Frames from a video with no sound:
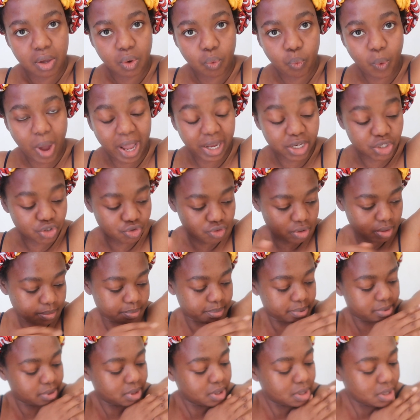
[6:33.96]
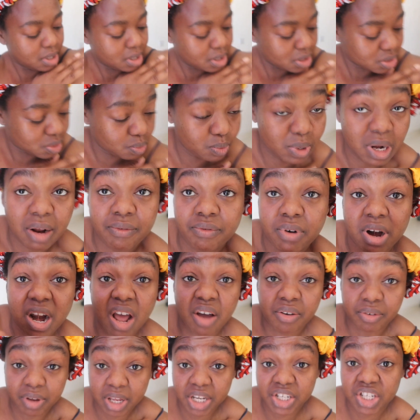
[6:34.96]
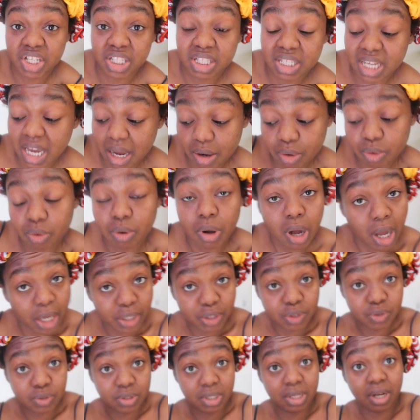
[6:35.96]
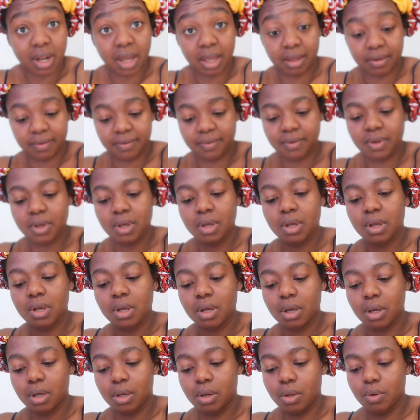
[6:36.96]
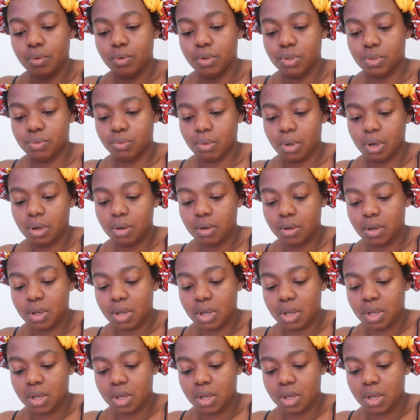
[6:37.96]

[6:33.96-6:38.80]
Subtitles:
wax strip. So when I've run out of kitchen towel, I use the knife alone as well.